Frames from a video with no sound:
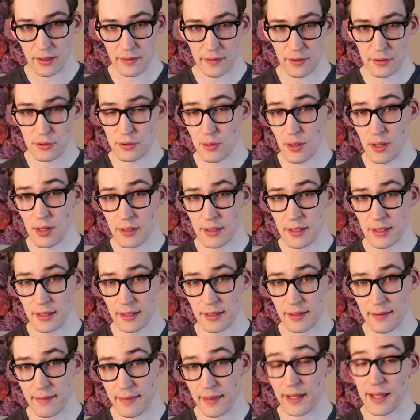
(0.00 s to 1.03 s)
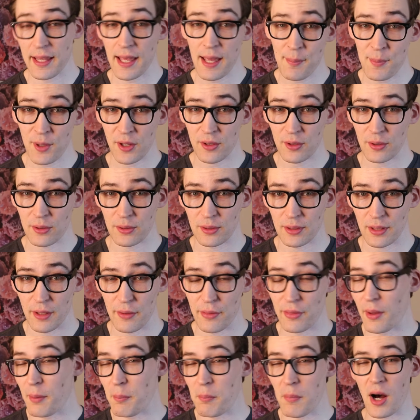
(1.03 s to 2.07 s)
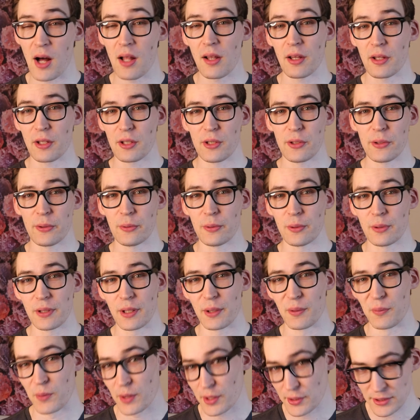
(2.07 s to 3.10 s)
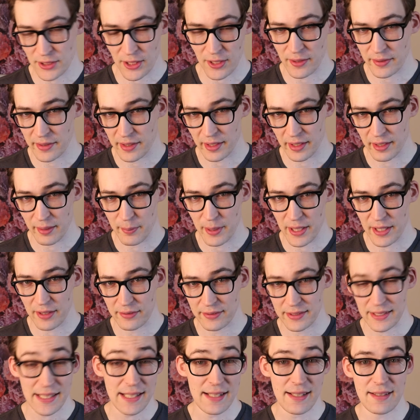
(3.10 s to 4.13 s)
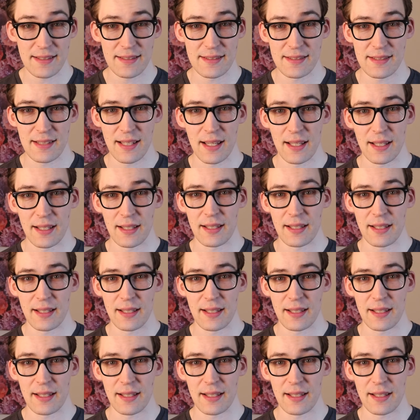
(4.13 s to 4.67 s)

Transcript: The drug, the chemical, the molecule that we're talking about is